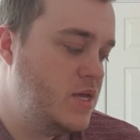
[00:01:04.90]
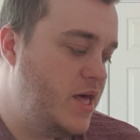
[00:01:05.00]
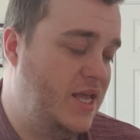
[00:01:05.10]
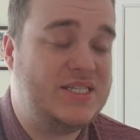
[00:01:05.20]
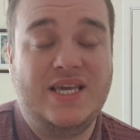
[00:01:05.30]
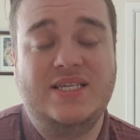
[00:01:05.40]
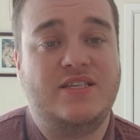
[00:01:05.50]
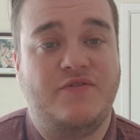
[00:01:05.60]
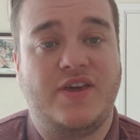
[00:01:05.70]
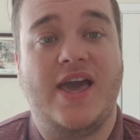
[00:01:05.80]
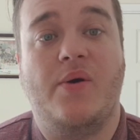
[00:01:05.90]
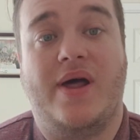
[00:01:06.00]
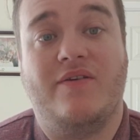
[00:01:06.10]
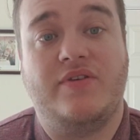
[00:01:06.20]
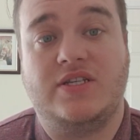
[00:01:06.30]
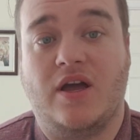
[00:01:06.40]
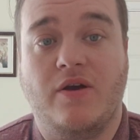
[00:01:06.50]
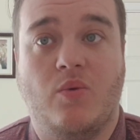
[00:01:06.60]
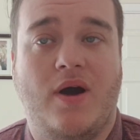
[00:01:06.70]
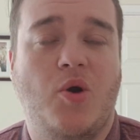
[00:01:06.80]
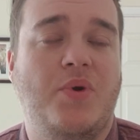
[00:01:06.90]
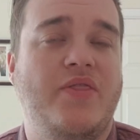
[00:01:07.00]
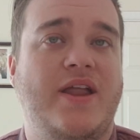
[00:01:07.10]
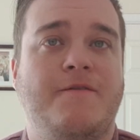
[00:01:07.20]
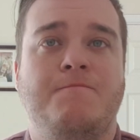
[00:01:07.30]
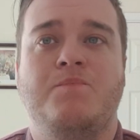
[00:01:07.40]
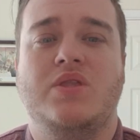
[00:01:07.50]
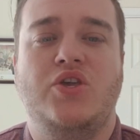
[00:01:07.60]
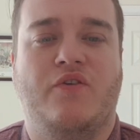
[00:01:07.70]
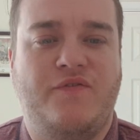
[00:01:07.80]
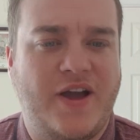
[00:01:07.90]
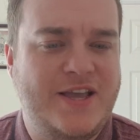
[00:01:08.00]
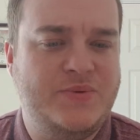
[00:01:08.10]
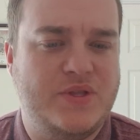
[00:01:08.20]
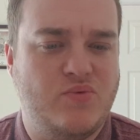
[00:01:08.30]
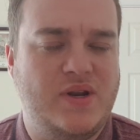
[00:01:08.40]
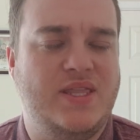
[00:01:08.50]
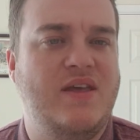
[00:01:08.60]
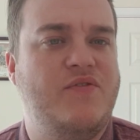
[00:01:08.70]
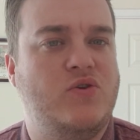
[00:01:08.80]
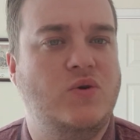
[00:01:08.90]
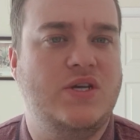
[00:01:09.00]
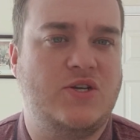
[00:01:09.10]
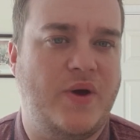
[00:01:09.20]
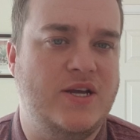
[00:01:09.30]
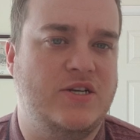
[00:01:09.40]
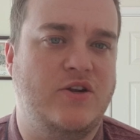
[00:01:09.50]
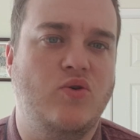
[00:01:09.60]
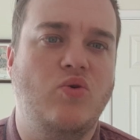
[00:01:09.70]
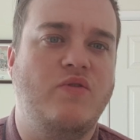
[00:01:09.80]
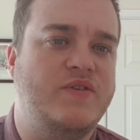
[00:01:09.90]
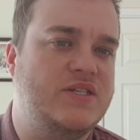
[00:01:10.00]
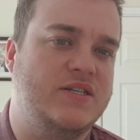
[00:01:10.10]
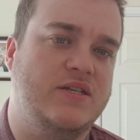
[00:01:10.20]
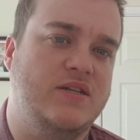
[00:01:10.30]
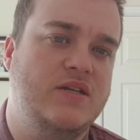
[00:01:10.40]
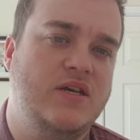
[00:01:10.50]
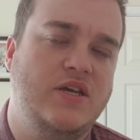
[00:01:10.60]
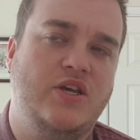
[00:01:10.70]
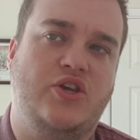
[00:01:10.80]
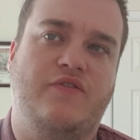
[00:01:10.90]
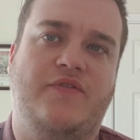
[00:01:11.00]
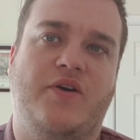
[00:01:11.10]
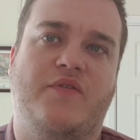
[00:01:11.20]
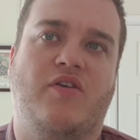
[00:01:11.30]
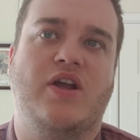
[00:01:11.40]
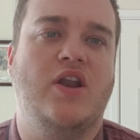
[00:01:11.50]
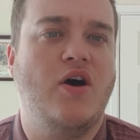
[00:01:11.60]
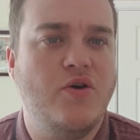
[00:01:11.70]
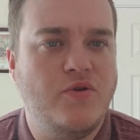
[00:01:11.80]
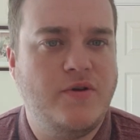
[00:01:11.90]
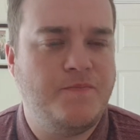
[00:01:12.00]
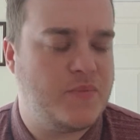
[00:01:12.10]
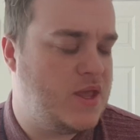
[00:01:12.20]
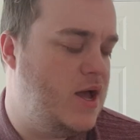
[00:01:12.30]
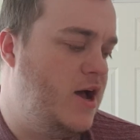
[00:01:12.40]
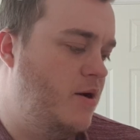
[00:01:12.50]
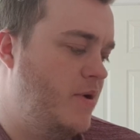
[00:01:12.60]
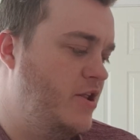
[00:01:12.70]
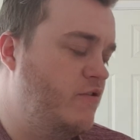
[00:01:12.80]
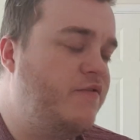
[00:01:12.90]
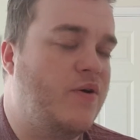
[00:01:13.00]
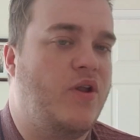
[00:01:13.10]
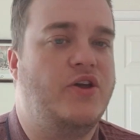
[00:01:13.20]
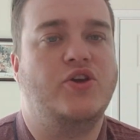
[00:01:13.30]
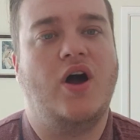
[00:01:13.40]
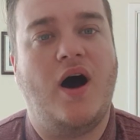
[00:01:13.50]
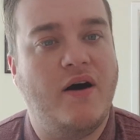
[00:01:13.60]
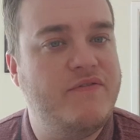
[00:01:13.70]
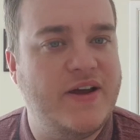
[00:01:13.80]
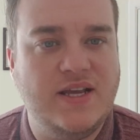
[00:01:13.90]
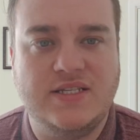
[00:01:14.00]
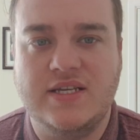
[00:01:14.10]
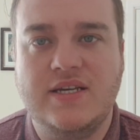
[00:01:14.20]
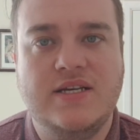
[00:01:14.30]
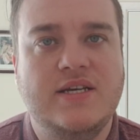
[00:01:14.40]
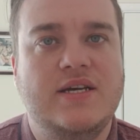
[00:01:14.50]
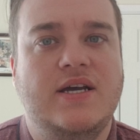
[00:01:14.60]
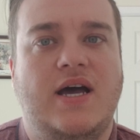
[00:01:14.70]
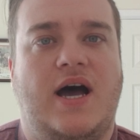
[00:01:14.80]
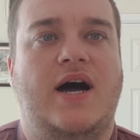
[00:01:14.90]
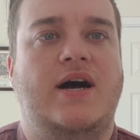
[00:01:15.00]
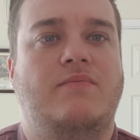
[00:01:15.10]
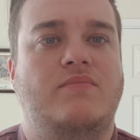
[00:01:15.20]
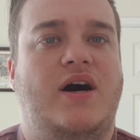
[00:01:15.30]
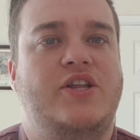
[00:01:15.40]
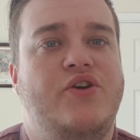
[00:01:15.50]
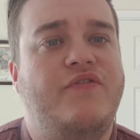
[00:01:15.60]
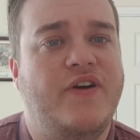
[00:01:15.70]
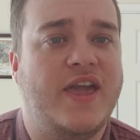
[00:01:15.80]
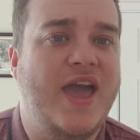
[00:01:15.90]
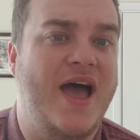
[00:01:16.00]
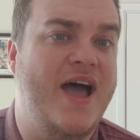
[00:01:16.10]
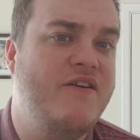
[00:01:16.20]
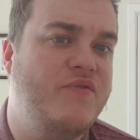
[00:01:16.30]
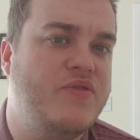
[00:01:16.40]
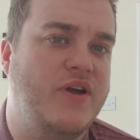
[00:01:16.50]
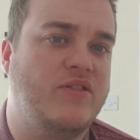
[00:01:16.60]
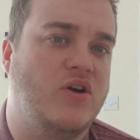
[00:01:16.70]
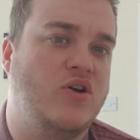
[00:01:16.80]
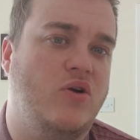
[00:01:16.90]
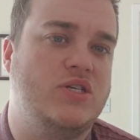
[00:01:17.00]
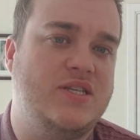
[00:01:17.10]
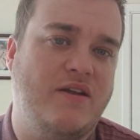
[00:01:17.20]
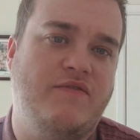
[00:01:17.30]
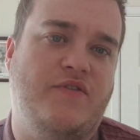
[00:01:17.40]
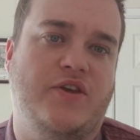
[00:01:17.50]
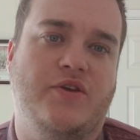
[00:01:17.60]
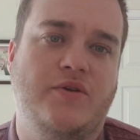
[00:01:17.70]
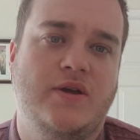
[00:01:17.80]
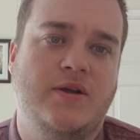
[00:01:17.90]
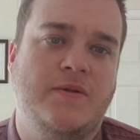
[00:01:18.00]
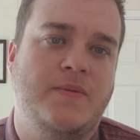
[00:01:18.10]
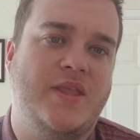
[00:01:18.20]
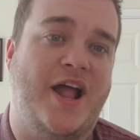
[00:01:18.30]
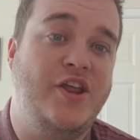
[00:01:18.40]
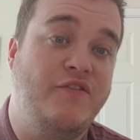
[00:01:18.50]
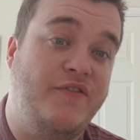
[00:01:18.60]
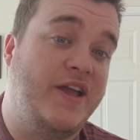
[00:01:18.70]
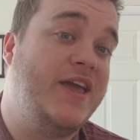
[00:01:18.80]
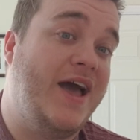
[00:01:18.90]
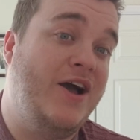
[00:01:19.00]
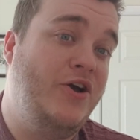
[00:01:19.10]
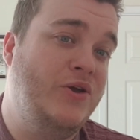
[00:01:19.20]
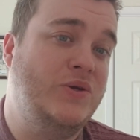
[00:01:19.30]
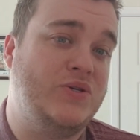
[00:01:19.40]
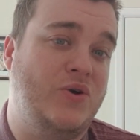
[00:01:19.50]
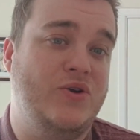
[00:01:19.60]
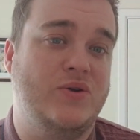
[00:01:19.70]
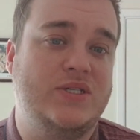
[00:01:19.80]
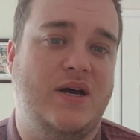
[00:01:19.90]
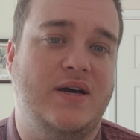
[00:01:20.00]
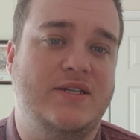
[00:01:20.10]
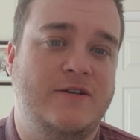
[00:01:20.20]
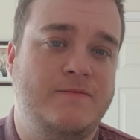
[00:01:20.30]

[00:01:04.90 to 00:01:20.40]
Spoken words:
And it's easy to forget when everything's going well, but then you're faced with a really difficult situation, and all of a sudden you feel very alone, and you feel like you can't face it, and you forget everything that God's done for you, and you forget who's on your side.